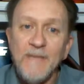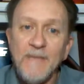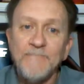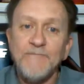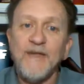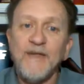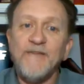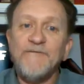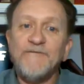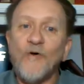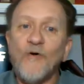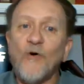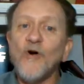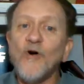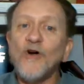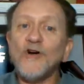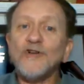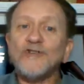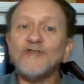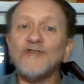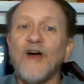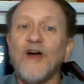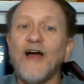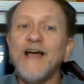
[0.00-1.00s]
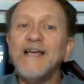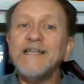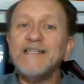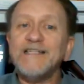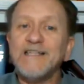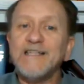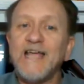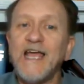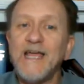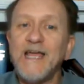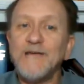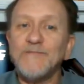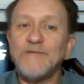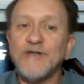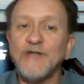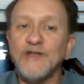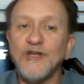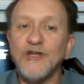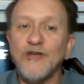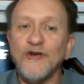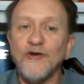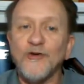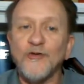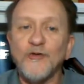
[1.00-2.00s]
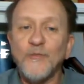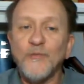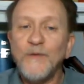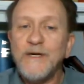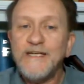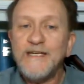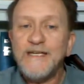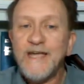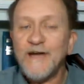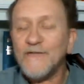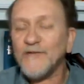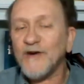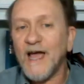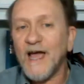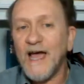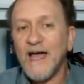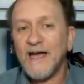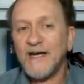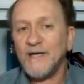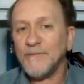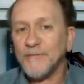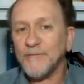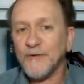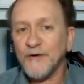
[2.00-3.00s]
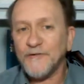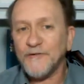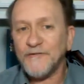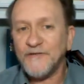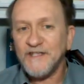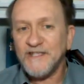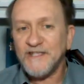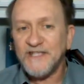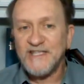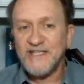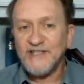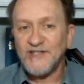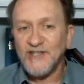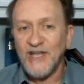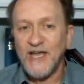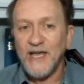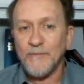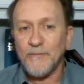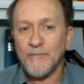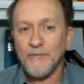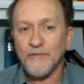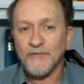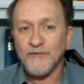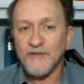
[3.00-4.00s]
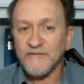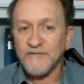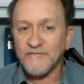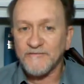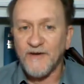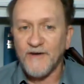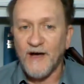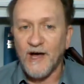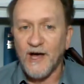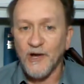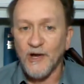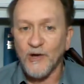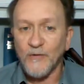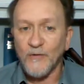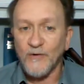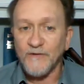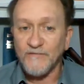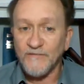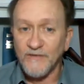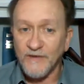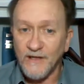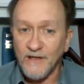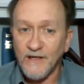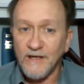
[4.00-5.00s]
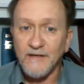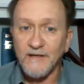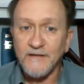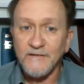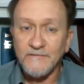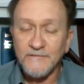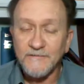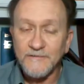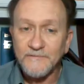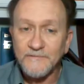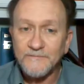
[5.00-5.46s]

Before Christ came to the earth, we never had a perfect example to follow of love.